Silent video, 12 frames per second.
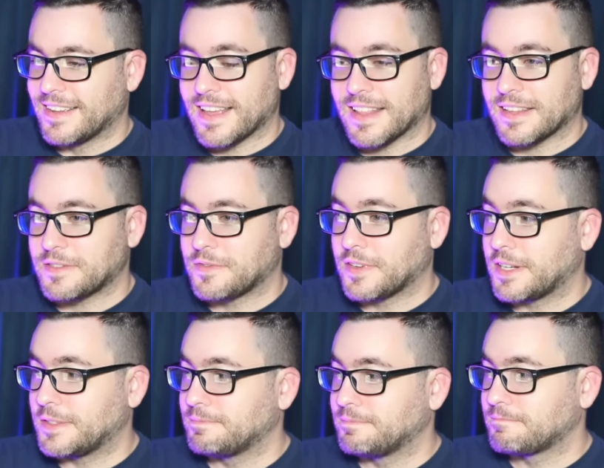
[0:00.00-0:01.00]
yeah, that's
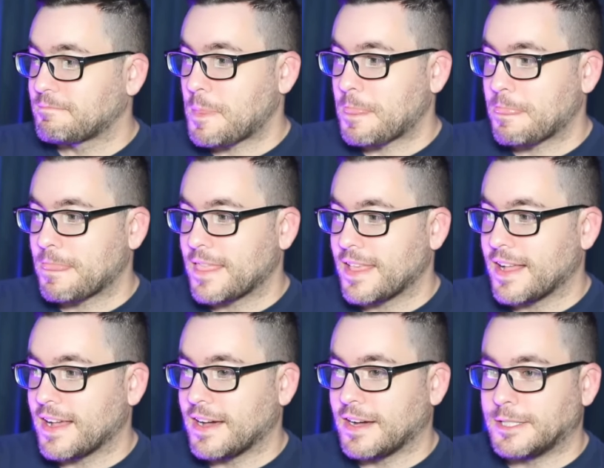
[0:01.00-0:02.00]
funny.
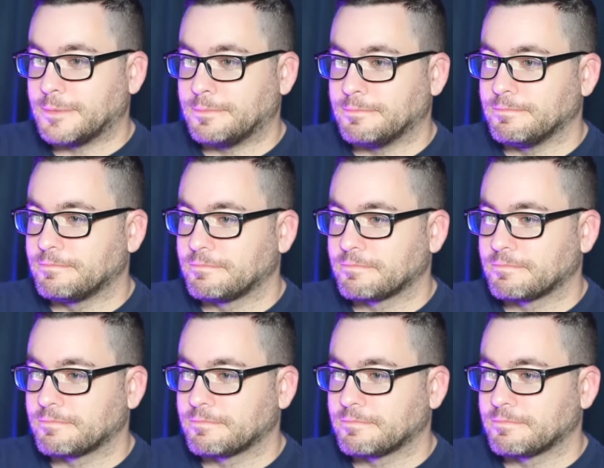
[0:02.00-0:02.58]
Um,